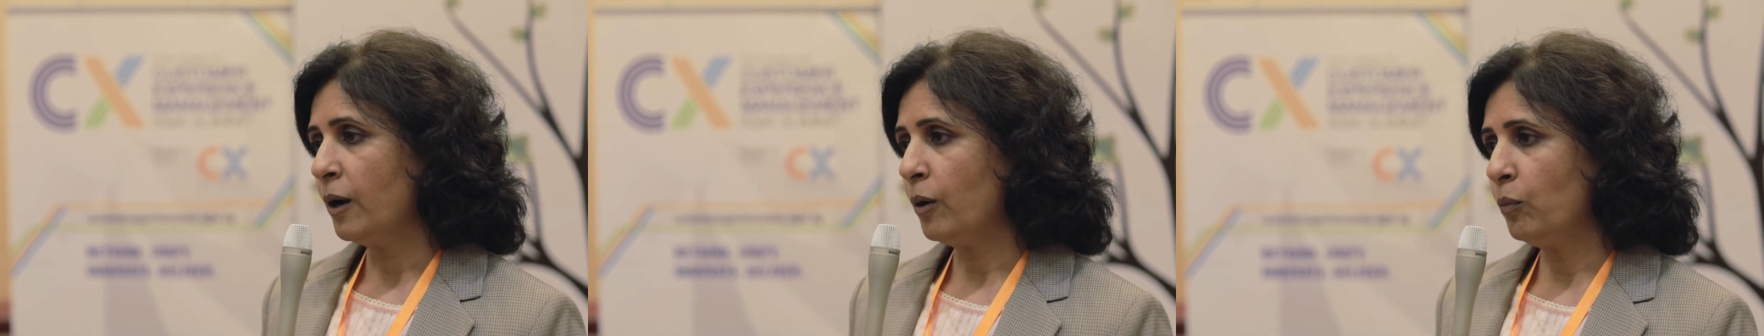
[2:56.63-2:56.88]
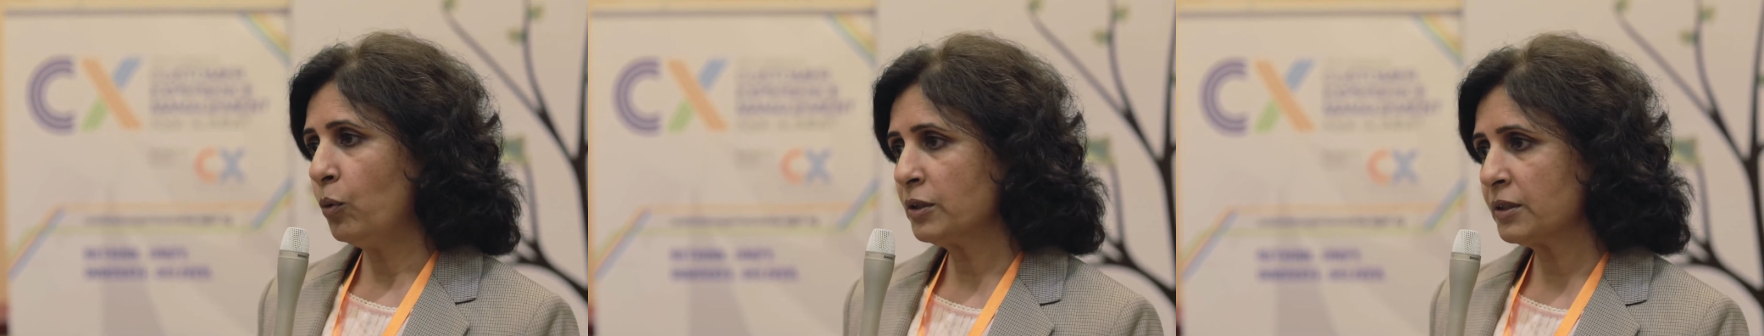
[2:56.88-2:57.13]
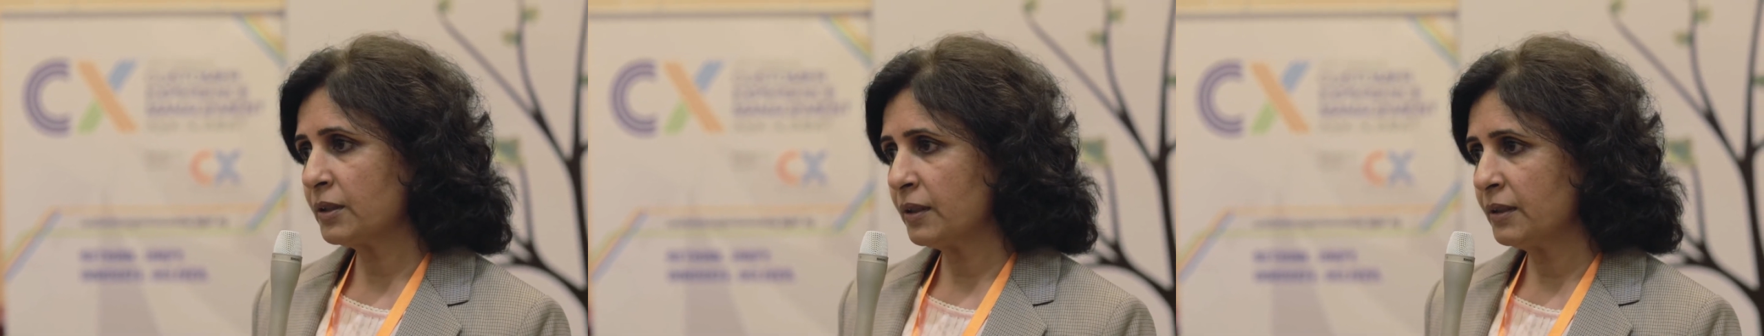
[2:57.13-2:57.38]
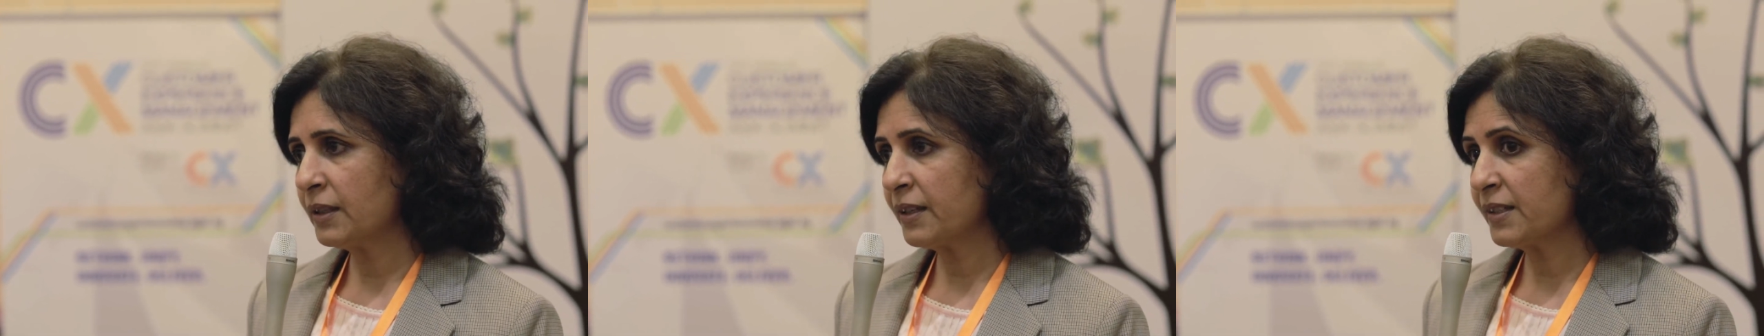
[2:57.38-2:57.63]
what
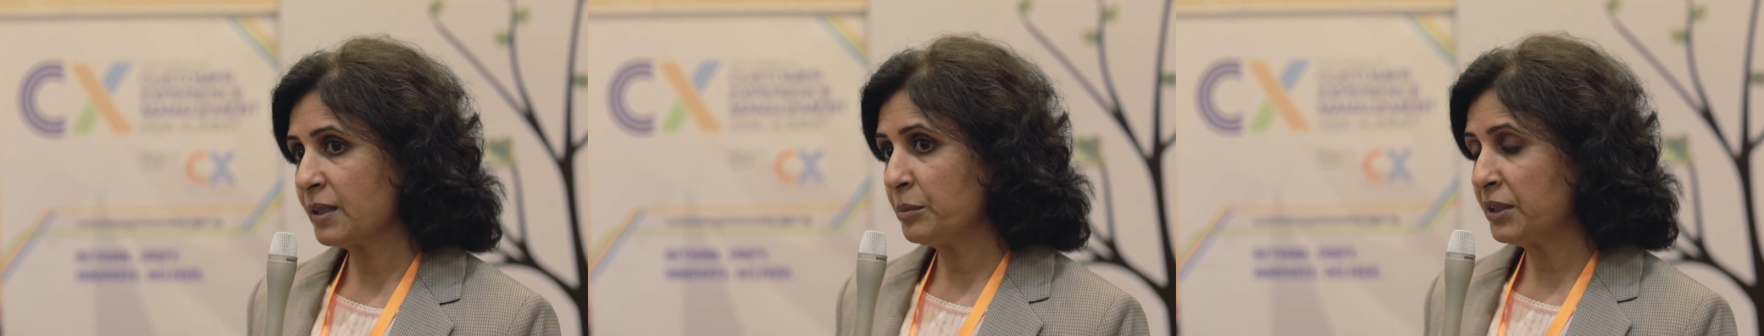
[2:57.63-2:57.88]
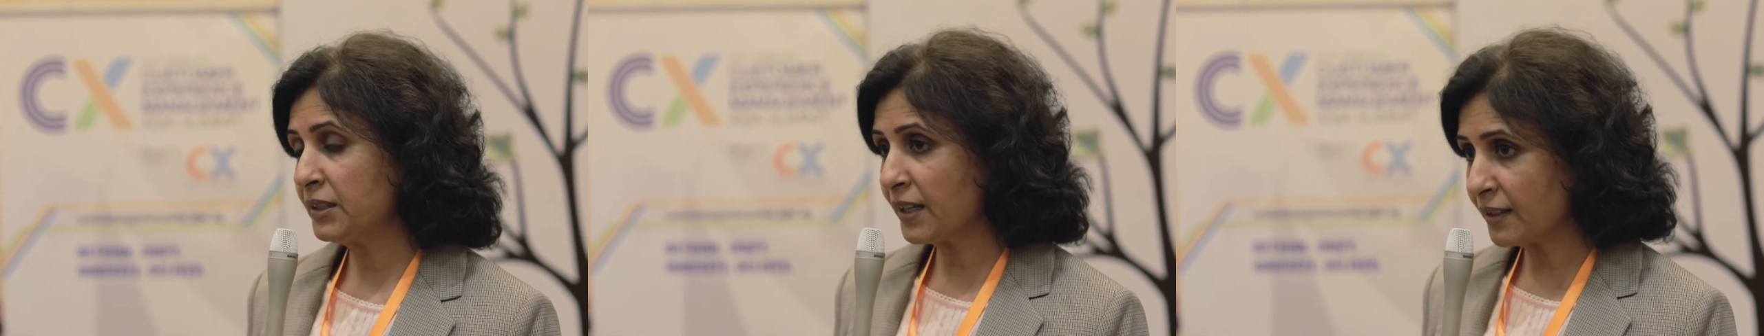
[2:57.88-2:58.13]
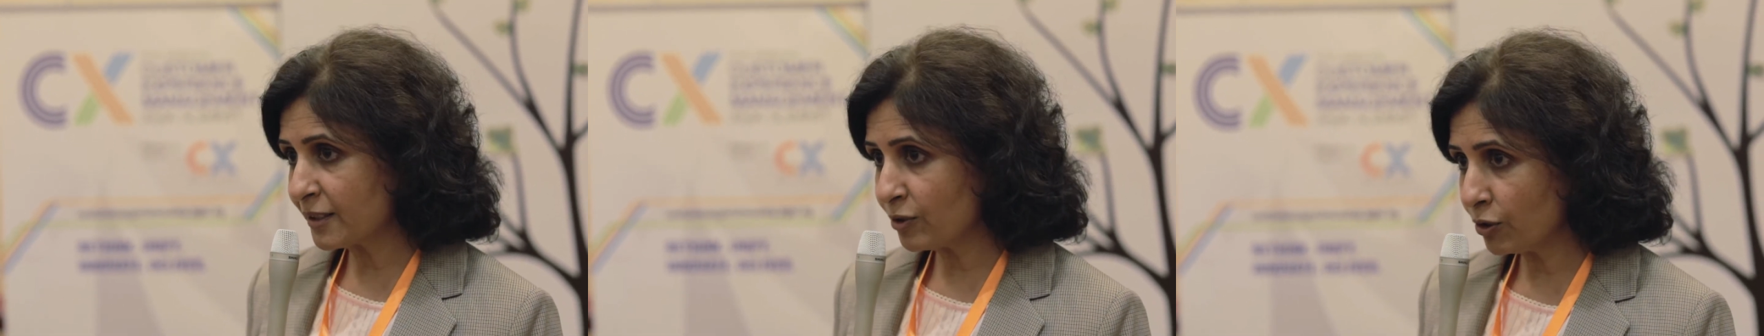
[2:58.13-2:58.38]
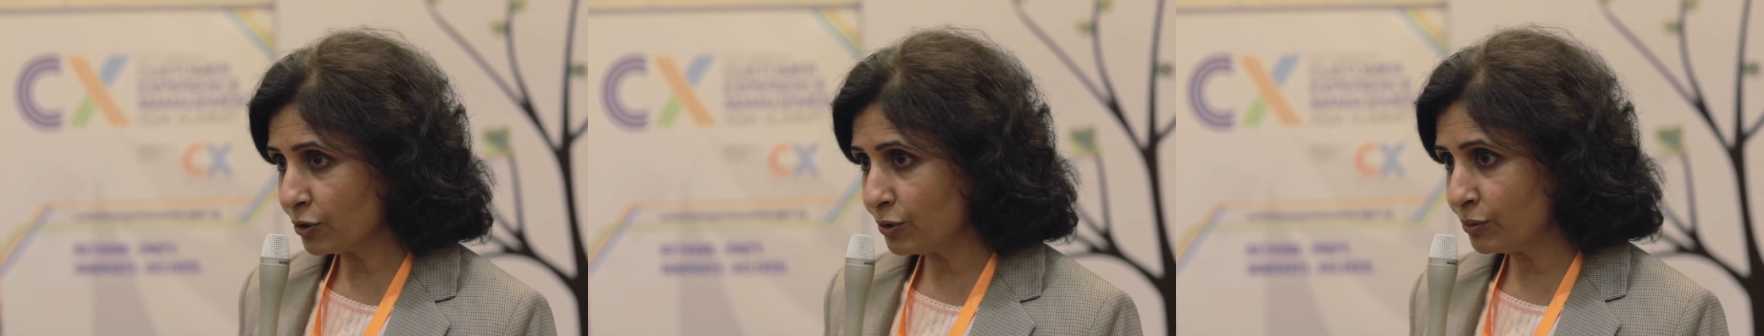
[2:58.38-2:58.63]
the customer does
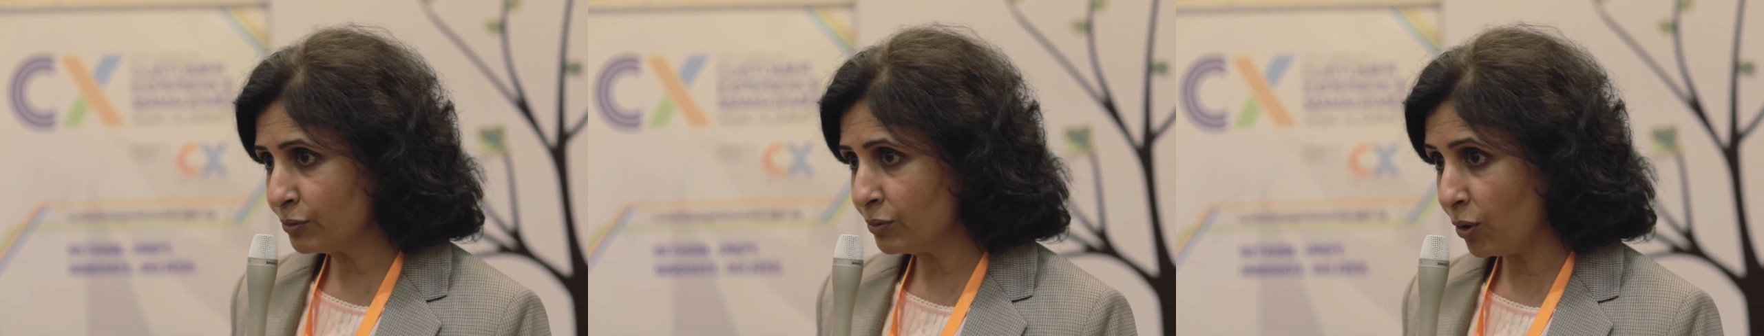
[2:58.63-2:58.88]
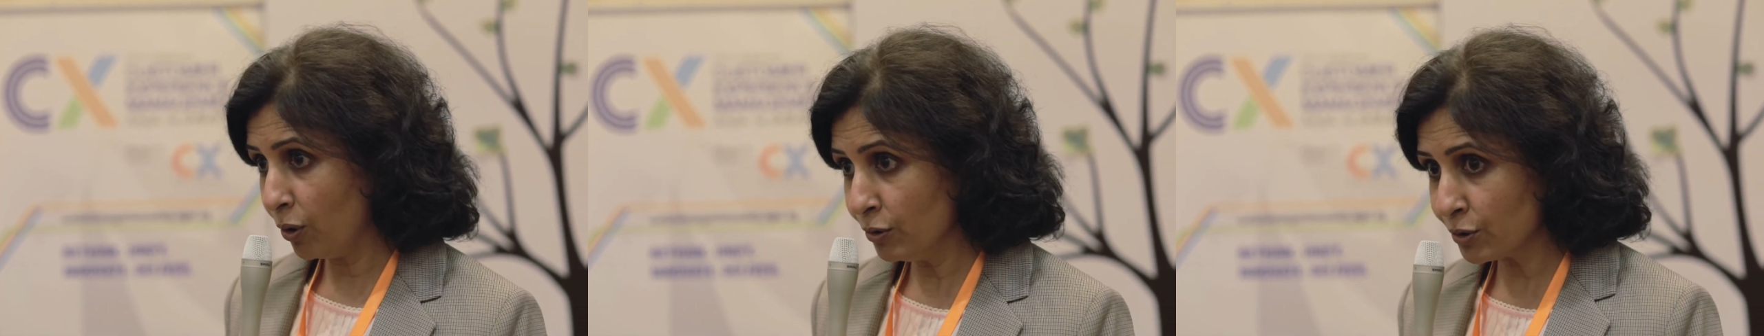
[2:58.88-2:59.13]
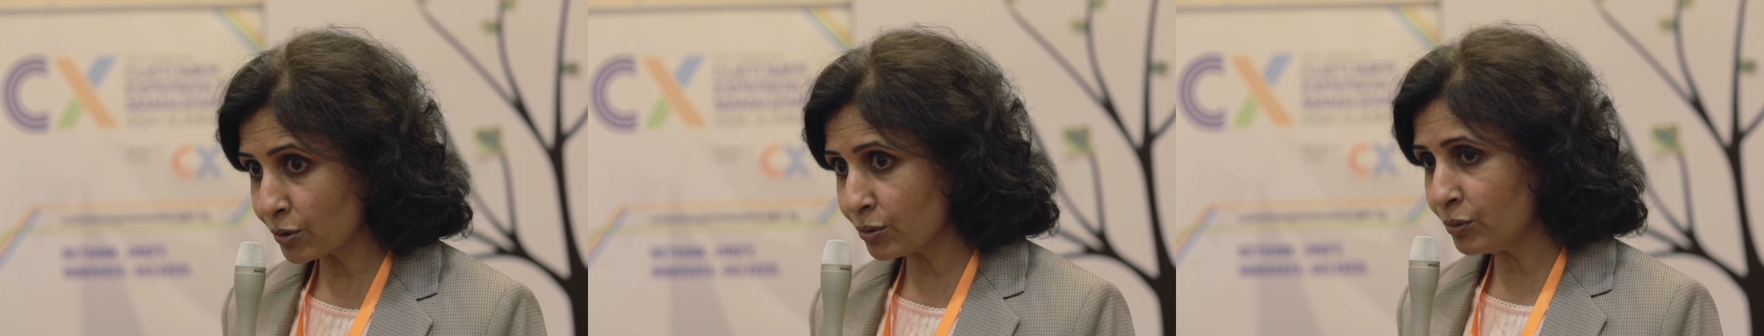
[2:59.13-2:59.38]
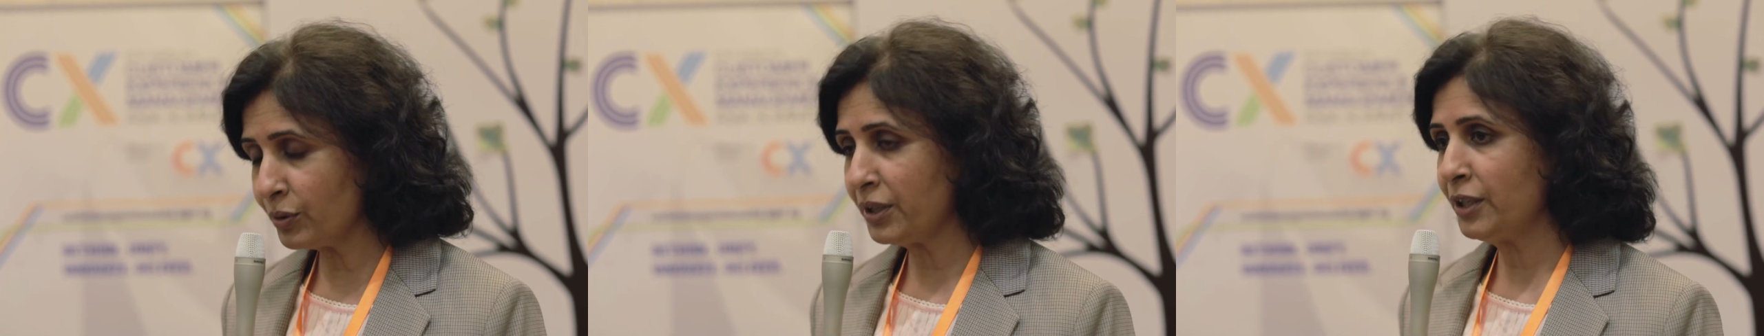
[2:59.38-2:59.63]
not do
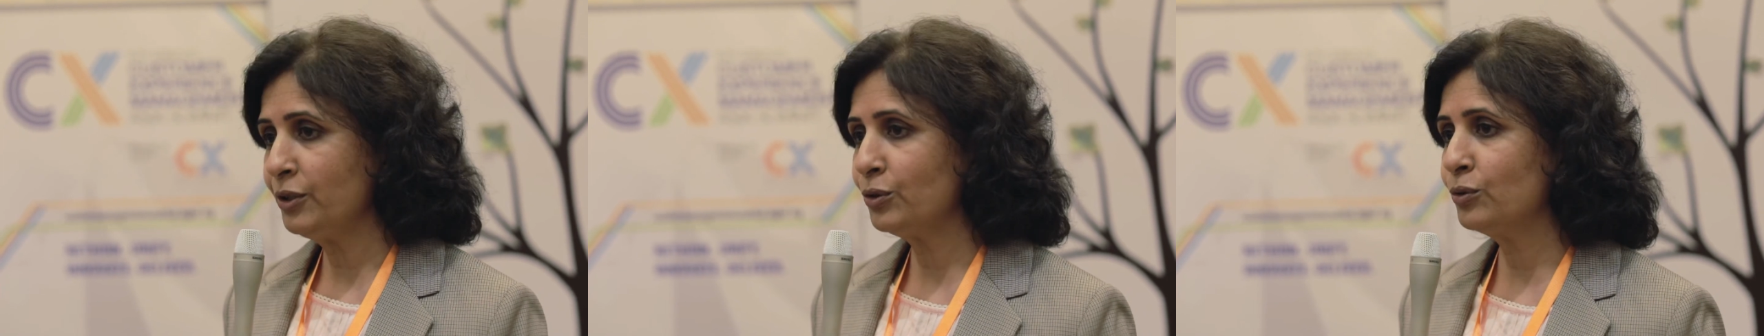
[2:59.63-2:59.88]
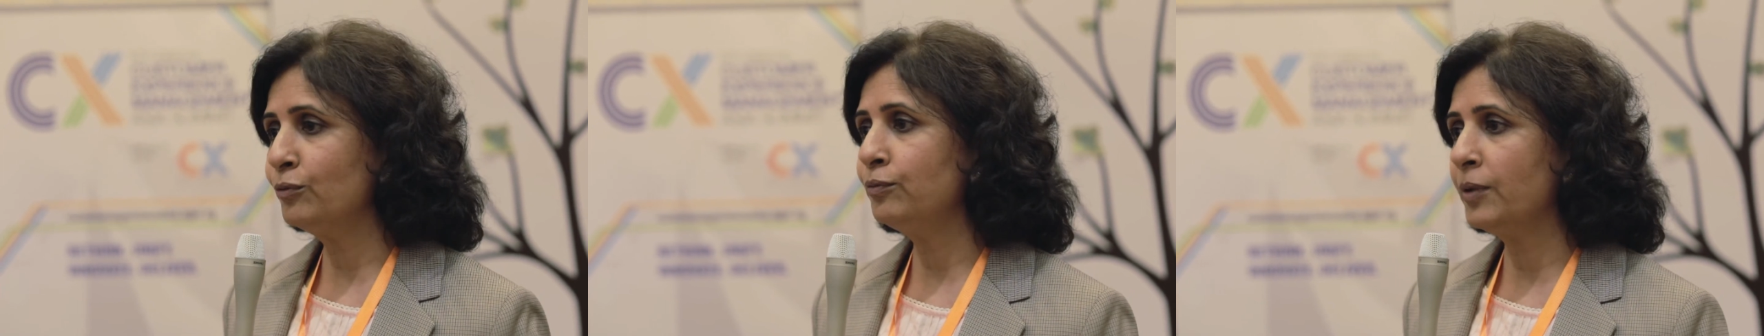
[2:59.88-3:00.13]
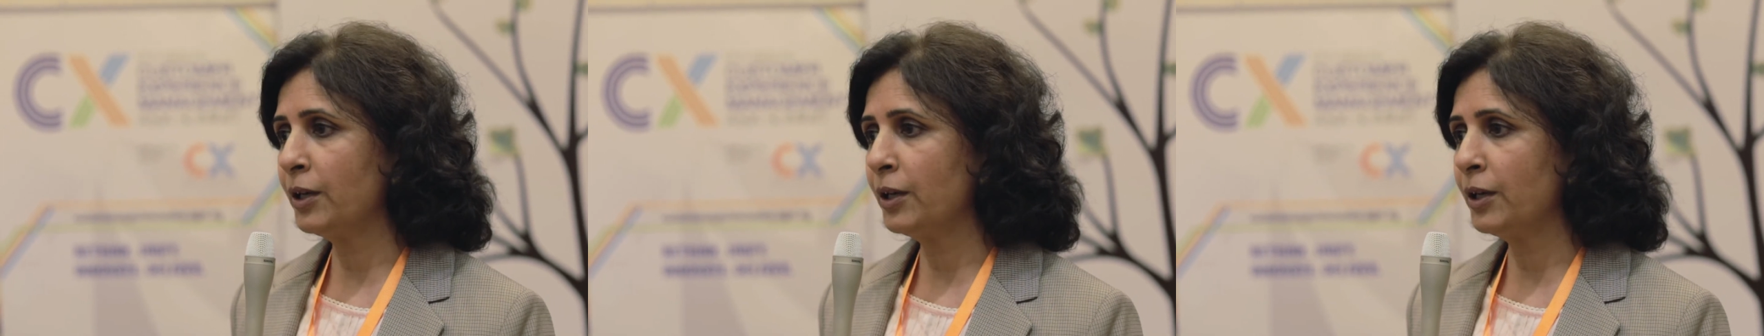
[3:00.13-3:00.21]
also into,